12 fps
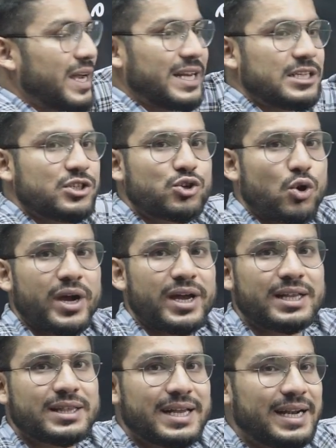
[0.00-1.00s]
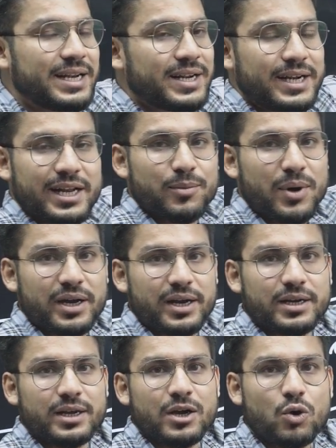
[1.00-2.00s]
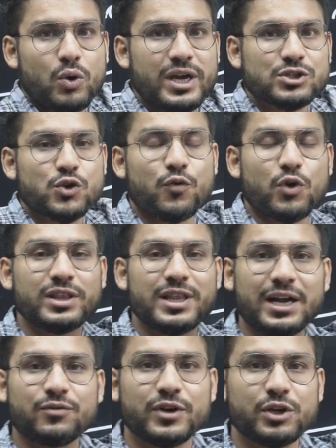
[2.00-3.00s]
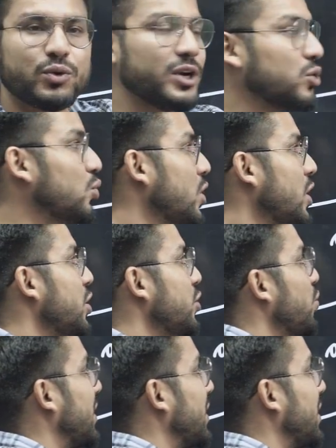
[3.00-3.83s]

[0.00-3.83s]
enjoy that trending market, okay. So for that, what you can do, you